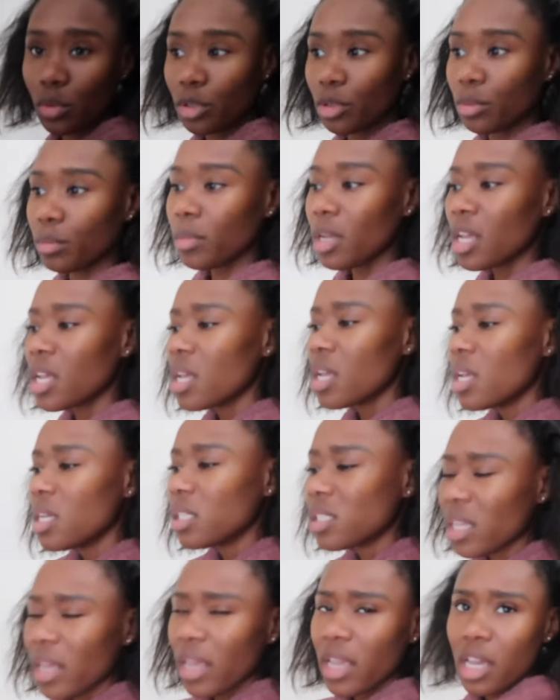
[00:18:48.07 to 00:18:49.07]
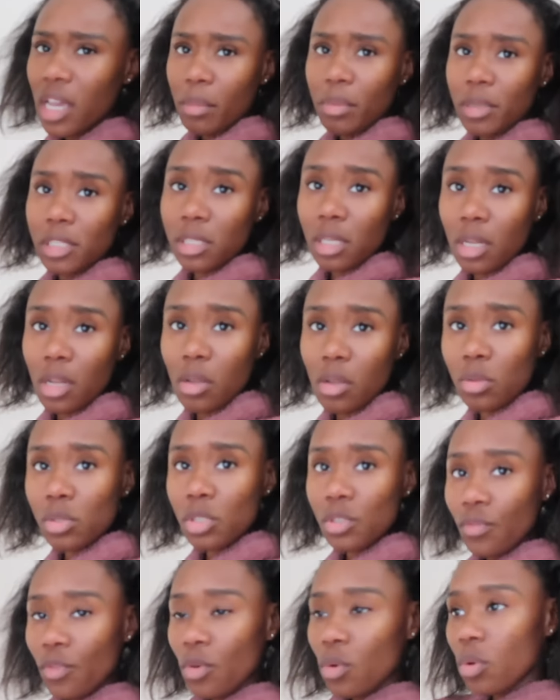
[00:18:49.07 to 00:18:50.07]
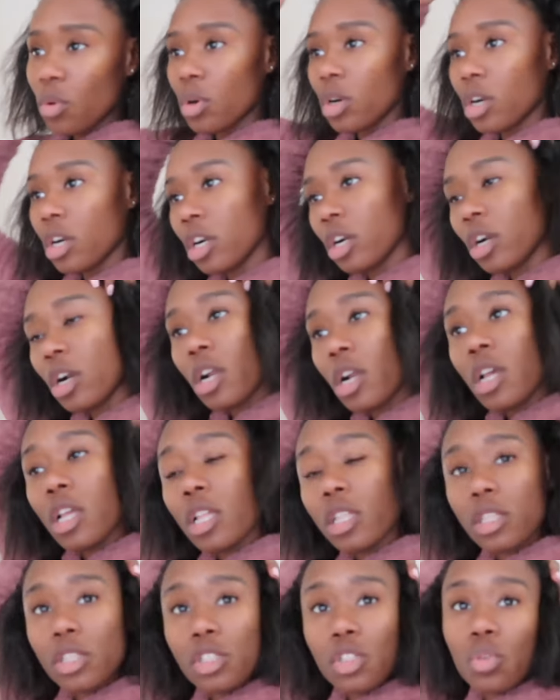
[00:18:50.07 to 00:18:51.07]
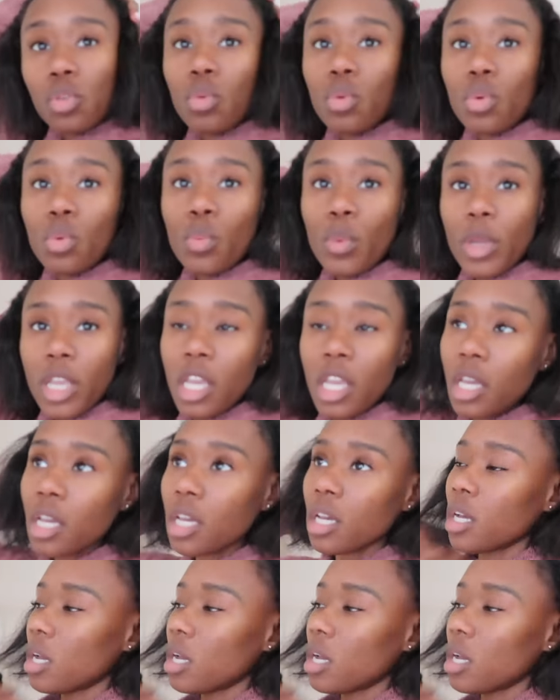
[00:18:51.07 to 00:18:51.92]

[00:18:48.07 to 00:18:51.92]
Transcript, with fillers: room to hang up his clothes for the school week.